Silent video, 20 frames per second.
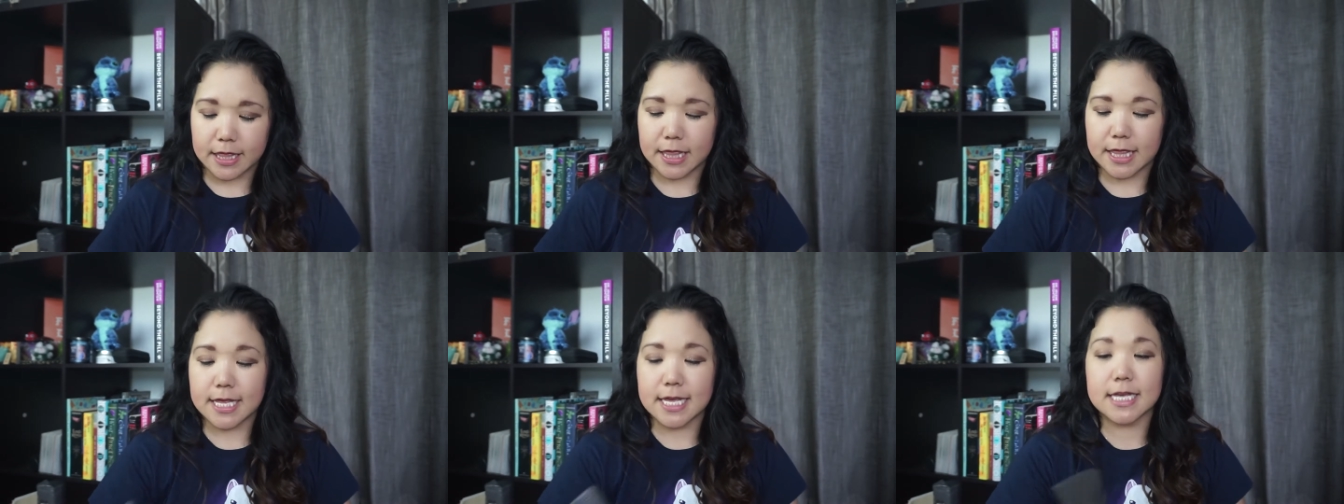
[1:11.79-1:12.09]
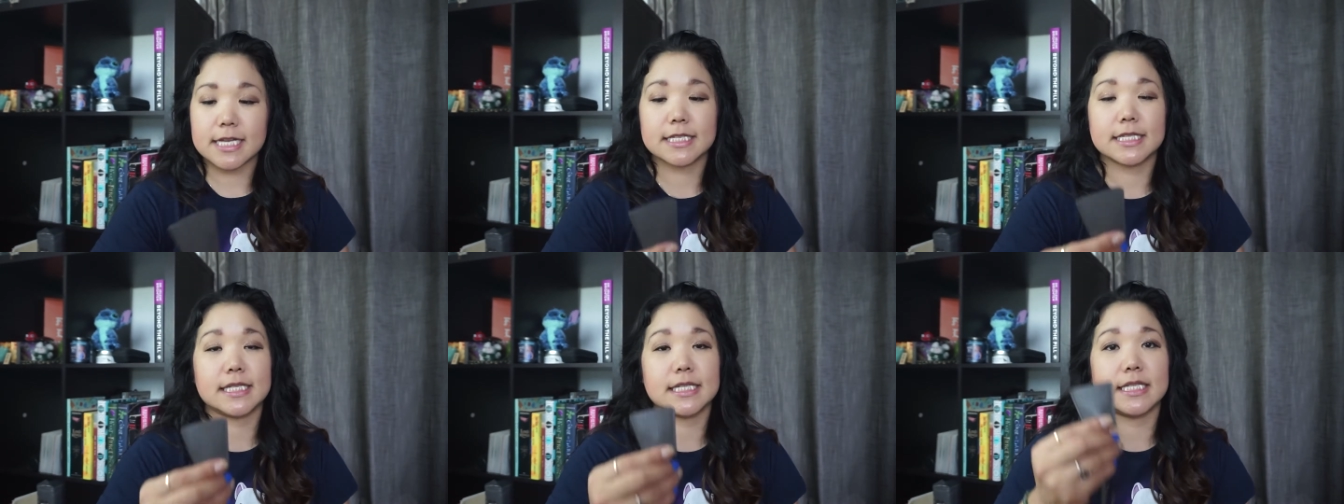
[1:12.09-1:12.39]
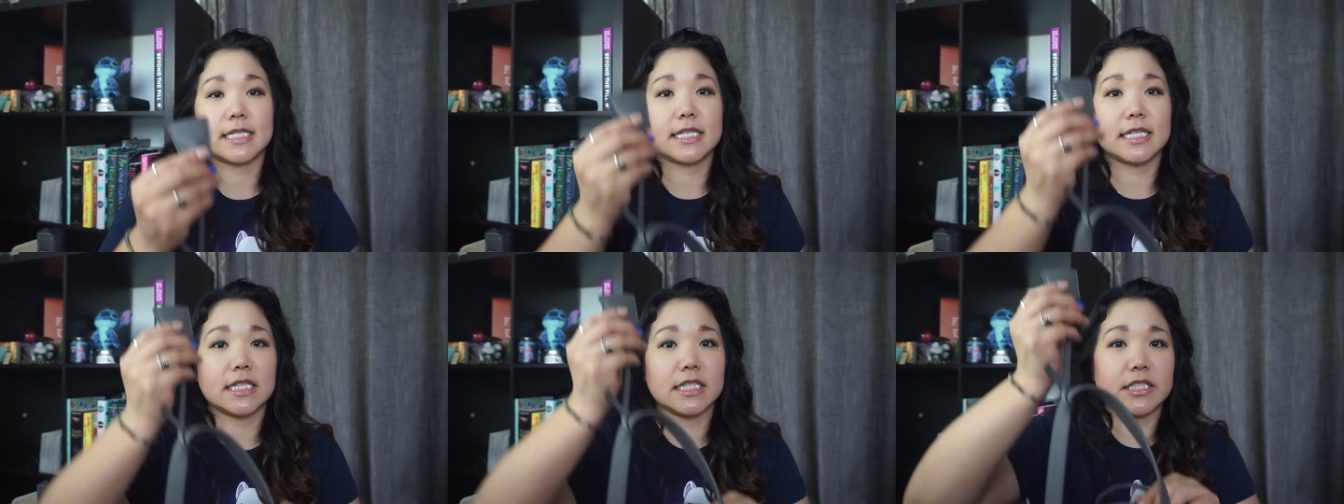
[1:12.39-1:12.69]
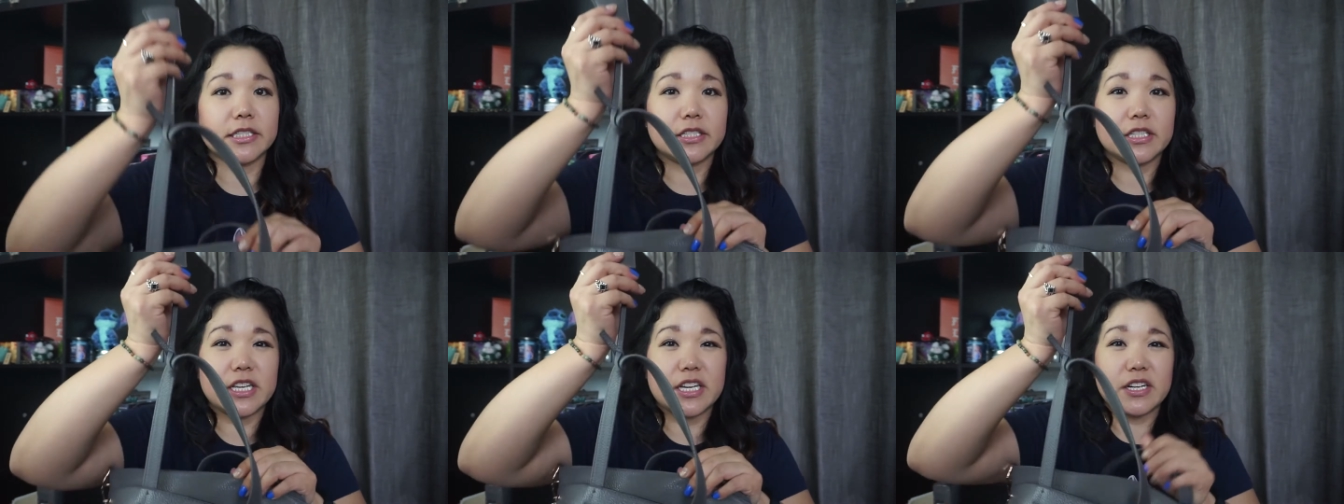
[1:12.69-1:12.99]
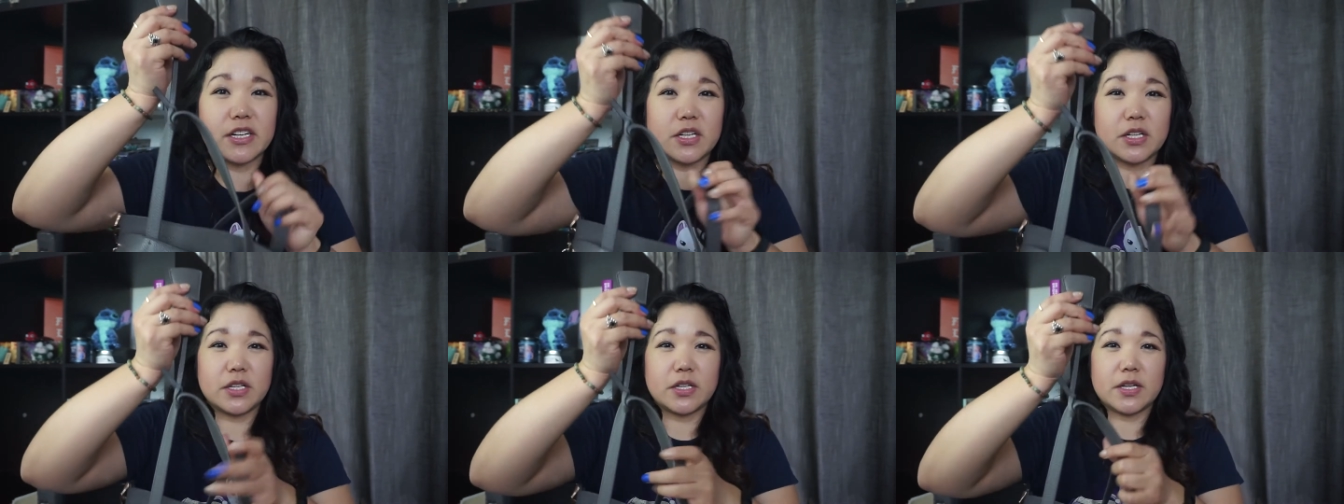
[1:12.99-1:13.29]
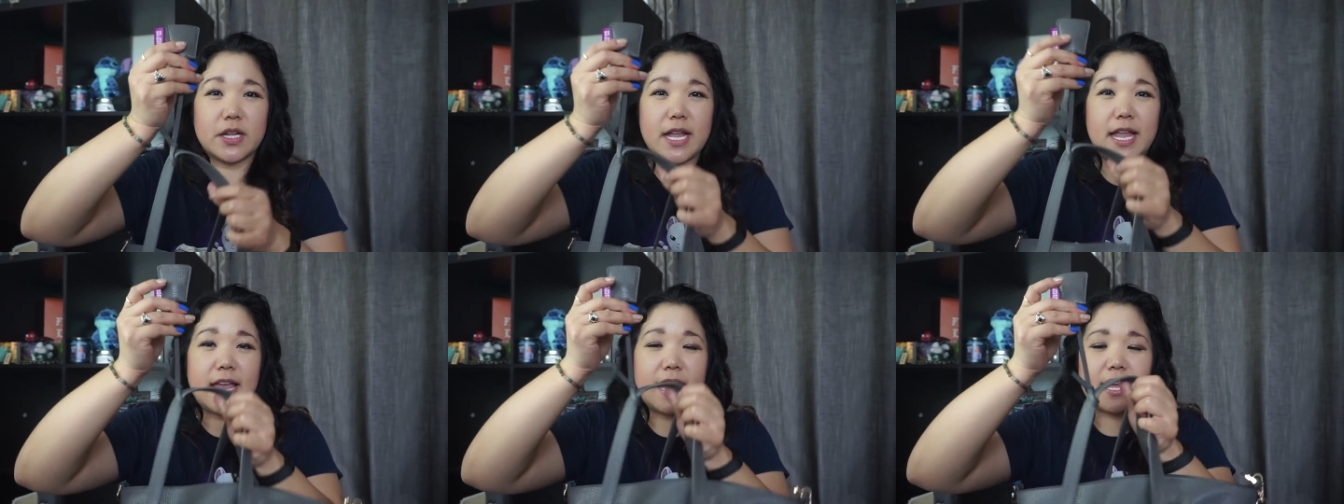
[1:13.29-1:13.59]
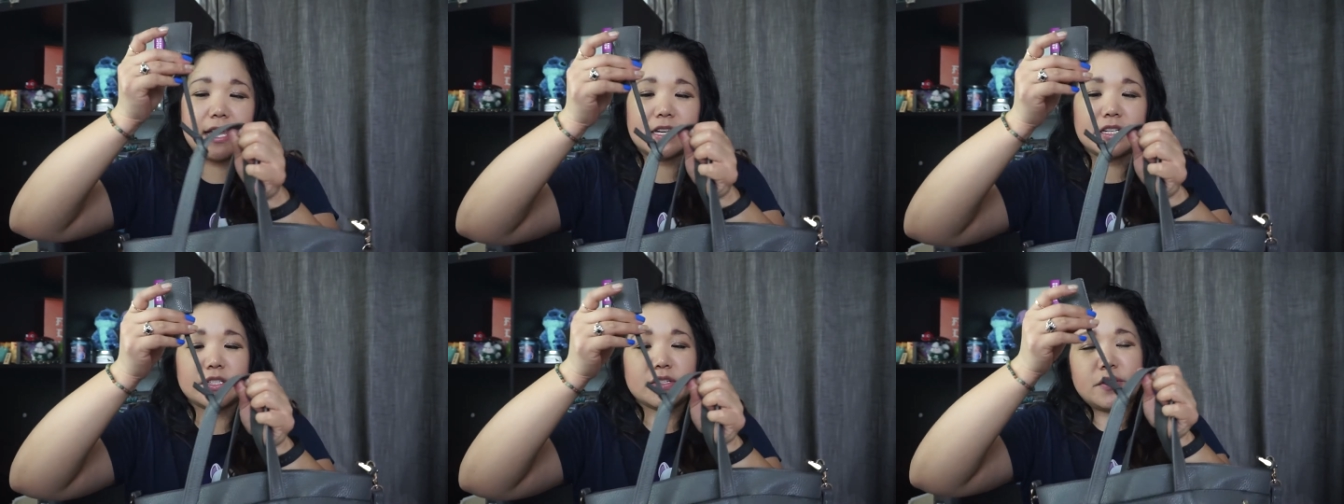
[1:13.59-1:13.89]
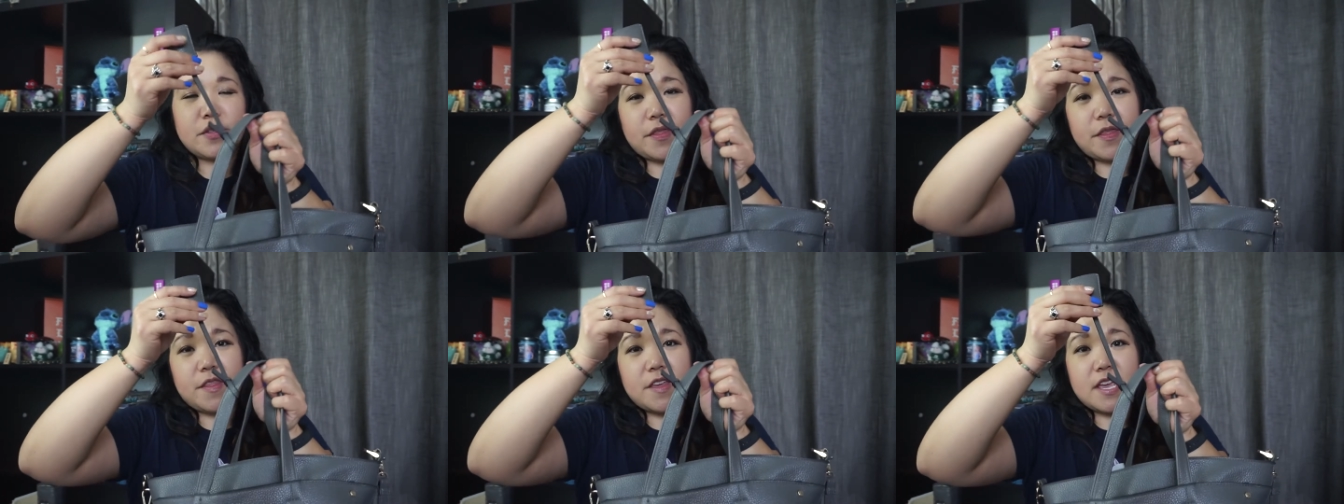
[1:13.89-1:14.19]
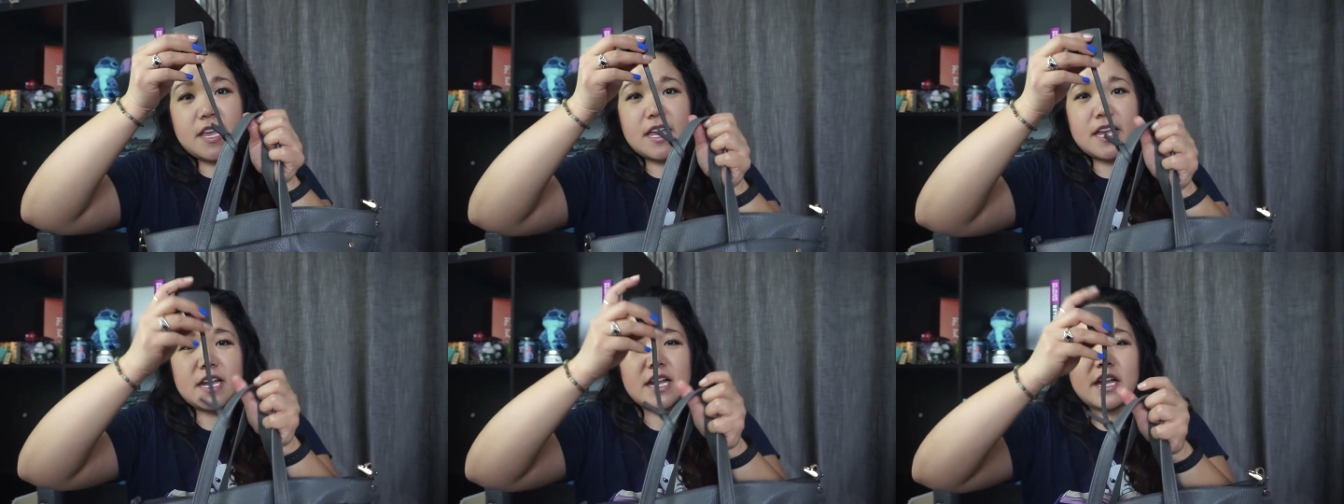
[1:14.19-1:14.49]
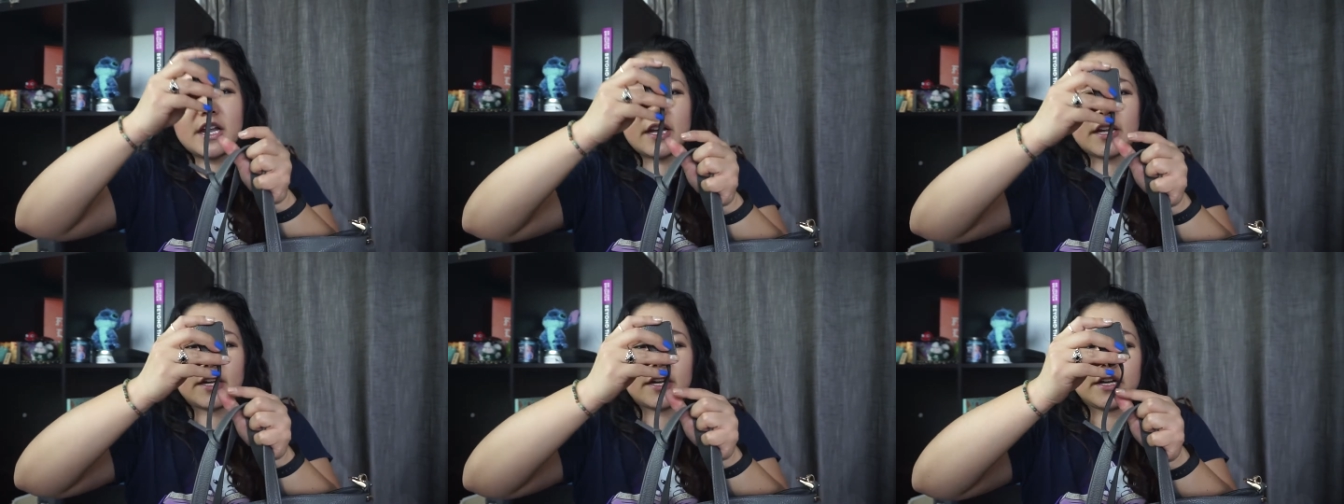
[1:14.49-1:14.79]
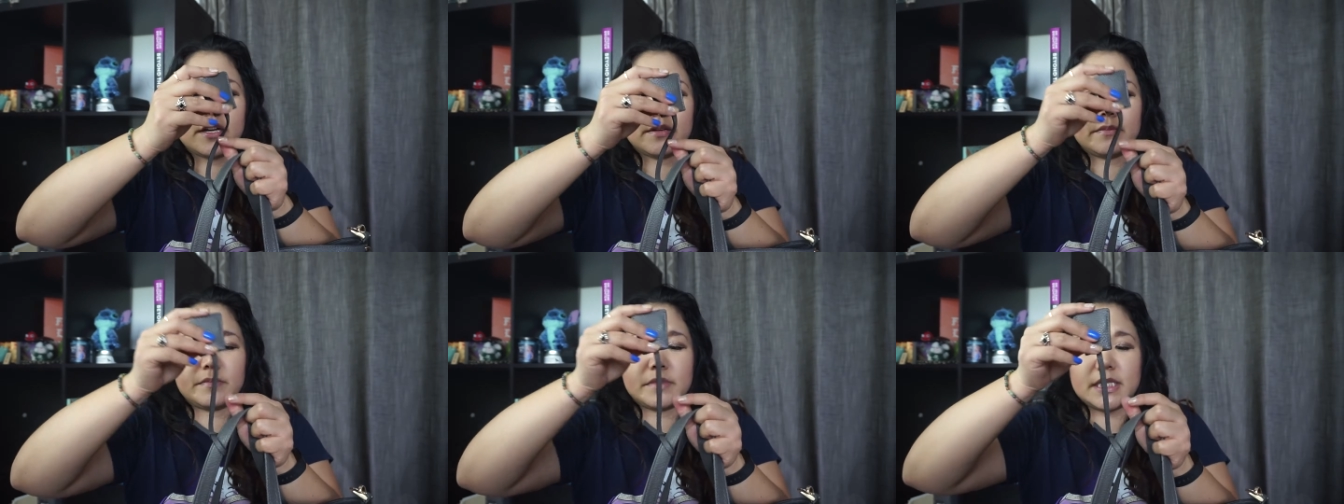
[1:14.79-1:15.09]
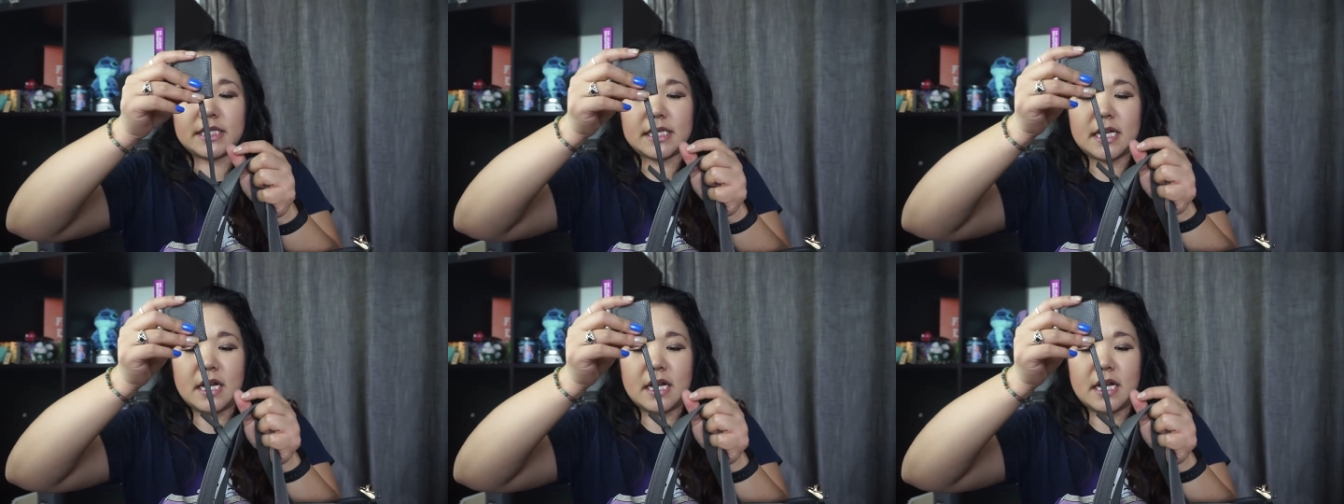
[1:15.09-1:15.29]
This little handle thing comes,